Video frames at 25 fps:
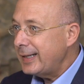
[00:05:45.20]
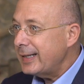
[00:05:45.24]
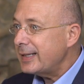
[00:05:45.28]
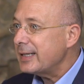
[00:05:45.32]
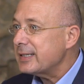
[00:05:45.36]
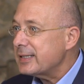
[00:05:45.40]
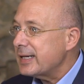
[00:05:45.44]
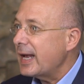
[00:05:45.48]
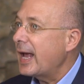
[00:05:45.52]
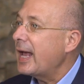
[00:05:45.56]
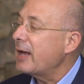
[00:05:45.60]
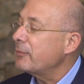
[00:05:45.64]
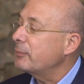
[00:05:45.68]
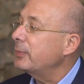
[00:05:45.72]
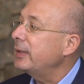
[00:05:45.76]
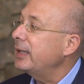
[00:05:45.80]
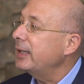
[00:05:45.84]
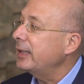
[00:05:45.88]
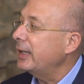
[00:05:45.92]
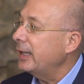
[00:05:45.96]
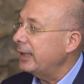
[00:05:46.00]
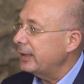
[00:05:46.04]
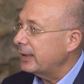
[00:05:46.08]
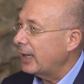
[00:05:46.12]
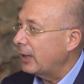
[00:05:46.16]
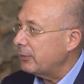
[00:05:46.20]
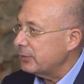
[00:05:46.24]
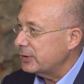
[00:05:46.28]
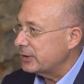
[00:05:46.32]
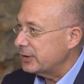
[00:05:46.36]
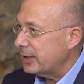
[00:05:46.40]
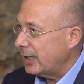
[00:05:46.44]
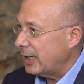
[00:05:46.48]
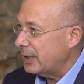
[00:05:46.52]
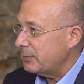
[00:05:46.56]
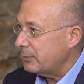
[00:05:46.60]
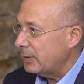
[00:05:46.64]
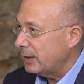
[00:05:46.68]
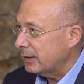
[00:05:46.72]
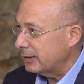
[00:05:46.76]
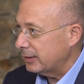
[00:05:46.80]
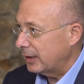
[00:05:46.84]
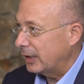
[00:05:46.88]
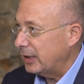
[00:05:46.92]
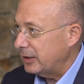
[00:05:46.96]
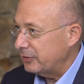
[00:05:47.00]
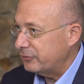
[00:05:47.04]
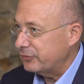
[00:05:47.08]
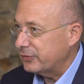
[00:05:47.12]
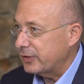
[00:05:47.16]
That is happening in our
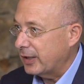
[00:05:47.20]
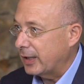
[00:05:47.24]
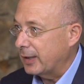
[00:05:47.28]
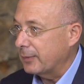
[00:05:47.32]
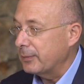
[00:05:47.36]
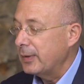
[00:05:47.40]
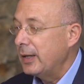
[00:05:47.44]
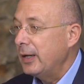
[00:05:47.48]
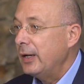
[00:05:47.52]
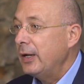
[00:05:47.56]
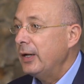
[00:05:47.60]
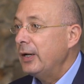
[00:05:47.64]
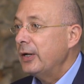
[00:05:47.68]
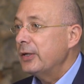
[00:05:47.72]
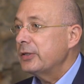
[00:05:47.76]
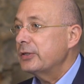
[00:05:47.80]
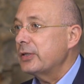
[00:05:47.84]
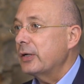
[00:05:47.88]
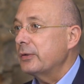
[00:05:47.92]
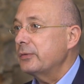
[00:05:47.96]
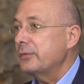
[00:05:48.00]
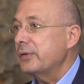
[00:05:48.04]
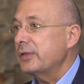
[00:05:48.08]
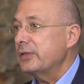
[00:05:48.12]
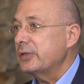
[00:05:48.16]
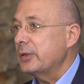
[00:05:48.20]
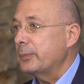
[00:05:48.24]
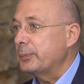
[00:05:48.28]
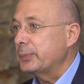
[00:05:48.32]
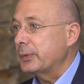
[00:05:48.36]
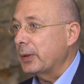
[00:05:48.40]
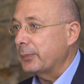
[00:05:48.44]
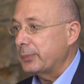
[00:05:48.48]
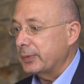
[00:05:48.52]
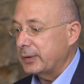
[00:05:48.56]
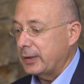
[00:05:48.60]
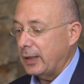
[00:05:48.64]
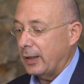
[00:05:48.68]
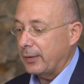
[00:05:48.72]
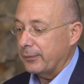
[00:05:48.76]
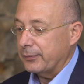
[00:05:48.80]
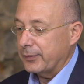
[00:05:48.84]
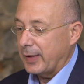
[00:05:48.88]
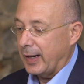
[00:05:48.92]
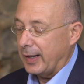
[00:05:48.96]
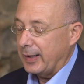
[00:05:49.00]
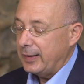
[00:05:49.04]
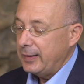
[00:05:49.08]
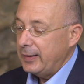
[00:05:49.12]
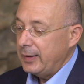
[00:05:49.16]
lifetime. So there is the
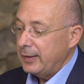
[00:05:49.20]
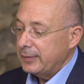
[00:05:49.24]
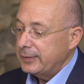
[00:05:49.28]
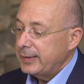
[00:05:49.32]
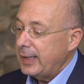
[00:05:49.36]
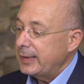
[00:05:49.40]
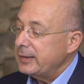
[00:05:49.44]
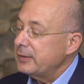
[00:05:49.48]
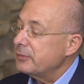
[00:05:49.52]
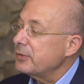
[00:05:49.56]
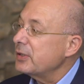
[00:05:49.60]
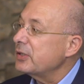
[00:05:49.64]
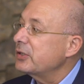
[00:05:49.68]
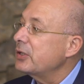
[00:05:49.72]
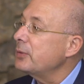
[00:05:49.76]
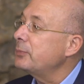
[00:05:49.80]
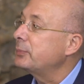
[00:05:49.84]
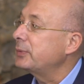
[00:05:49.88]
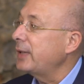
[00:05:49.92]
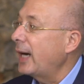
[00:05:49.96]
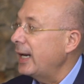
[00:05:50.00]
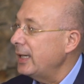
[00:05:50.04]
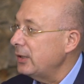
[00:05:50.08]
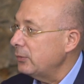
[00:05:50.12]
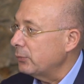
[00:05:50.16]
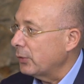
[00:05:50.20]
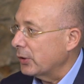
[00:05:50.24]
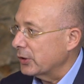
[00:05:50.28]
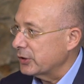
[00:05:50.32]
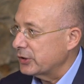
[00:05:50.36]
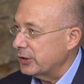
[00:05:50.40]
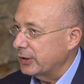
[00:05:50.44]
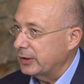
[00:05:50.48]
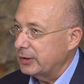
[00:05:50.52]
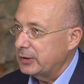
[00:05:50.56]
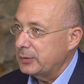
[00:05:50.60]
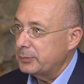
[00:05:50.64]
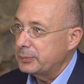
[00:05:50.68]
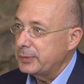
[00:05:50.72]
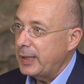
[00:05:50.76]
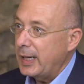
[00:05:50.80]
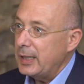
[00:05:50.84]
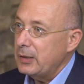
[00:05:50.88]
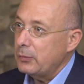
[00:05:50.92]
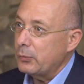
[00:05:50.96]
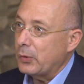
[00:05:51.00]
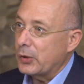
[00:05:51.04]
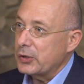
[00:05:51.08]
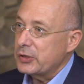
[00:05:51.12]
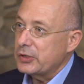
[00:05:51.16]
propaganda, then there is the brainwashing. The
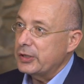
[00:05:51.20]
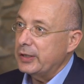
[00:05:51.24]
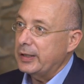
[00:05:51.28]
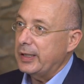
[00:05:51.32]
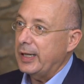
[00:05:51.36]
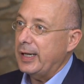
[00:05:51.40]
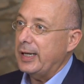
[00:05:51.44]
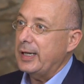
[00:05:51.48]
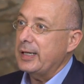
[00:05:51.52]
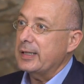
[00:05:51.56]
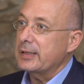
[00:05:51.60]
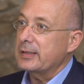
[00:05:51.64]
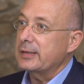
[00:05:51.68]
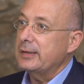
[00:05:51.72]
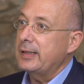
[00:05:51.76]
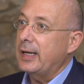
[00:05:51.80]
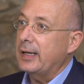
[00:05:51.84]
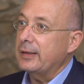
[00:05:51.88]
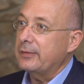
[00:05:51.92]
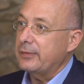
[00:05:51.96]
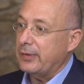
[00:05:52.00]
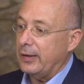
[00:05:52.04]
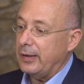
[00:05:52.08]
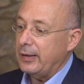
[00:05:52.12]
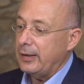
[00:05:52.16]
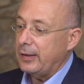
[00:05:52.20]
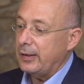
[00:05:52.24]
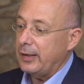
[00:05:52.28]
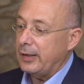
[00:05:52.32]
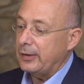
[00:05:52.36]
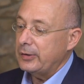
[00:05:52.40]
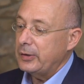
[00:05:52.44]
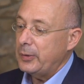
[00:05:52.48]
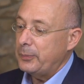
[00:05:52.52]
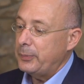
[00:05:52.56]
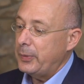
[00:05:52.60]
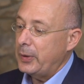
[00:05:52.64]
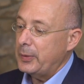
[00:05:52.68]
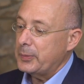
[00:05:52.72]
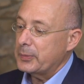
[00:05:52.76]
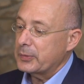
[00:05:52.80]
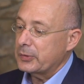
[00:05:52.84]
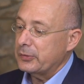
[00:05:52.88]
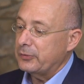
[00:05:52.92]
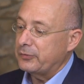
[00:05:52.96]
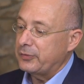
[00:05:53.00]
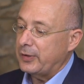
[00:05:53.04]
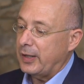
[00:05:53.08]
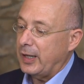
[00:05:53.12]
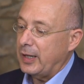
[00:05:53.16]
brainwashing is that the
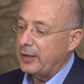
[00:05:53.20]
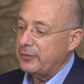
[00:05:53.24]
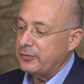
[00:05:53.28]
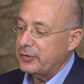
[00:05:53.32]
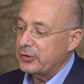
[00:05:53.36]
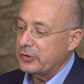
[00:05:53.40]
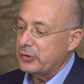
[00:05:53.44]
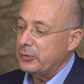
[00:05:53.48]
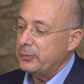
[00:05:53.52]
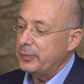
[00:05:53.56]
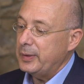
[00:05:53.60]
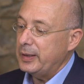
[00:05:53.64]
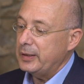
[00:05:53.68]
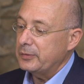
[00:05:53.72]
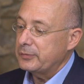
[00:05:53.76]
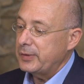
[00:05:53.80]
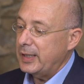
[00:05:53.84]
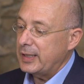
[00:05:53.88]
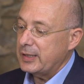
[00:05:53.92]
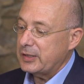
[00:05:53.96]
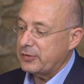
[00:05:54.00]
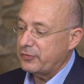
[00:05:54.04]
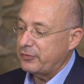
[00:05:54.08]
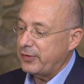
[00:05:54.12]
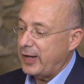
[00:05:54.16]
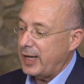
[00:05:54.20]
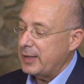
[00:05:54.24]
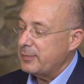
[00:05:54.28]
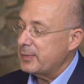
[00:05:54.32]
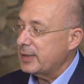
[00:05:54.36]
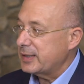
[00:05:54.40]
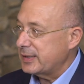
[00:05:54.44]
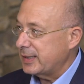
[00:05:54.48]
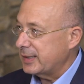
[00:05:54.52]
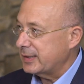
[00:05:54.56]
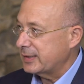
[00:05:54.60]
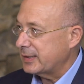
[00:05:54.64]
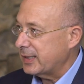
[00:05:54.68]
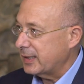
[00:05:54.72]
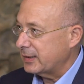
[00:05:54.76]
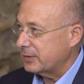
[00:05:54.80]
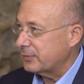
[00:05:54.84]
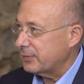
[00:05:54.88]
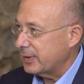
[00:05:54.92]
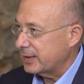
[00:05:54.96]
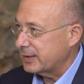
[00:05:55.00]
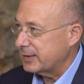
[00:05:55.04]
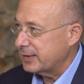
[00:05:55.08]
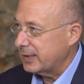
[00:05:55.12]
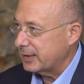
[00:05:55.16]
purpose of life is to be rich, famous,
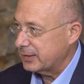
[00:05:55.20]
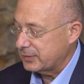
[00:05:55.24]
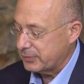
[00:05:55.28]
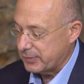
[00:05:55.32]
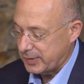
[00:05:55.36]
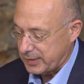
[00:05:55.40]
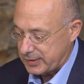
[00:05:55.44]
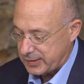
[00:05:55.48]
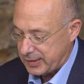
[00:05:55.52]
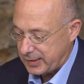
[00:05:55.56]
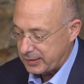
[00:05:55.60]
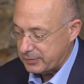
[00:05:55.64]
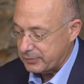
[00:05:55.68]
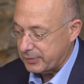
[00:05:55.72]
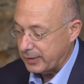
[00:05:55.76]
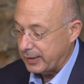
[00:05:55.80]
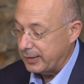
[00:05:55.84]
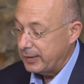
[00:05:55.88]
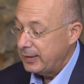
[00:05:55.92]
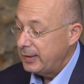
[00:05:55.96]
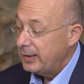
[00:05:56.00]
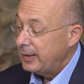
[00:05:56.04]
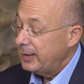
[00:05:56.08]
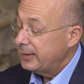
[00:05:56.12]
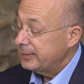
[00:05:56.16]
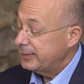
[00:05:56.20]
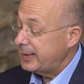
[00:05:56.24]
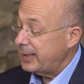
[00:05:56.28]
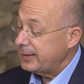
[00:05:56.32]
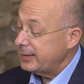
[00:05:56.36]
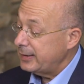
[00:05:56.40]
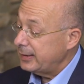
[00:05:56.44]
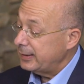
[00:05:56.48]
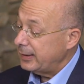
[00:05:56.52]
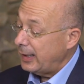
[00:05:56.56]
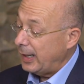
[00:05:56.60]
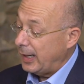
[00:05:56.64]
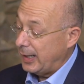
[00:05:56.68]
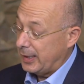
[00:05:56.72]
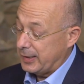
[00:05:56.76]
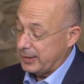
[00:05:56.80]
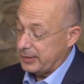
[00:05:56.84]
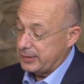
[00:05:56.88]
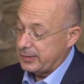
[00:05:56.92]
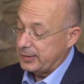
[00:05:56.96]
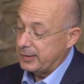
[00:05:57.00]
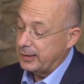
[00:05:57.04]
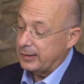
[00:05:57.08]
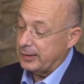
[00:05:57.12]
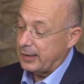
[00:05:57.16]
etc., etc., etc. Then the
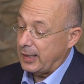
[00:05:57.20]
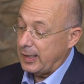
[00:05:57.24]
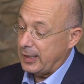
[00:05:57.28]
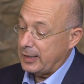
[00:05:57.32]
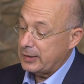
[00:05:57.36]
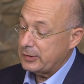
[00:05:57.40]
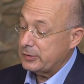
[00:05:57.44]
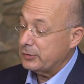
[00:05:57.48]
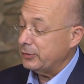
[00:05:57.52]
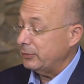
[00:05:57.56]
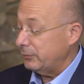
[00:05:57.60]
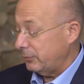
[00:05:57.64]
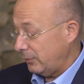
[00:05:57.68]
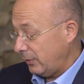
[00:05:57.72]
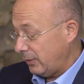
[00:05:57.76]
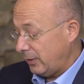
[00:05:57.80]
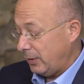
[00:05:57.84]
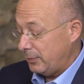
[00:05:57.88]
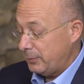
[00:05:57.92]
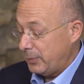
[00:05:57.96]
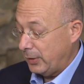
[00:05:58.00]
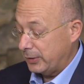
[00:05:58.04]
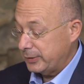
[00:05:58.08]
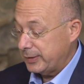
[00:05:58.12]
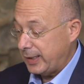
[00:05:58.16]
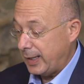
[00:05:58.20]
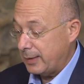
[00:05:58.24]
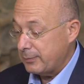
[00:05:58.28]
lies among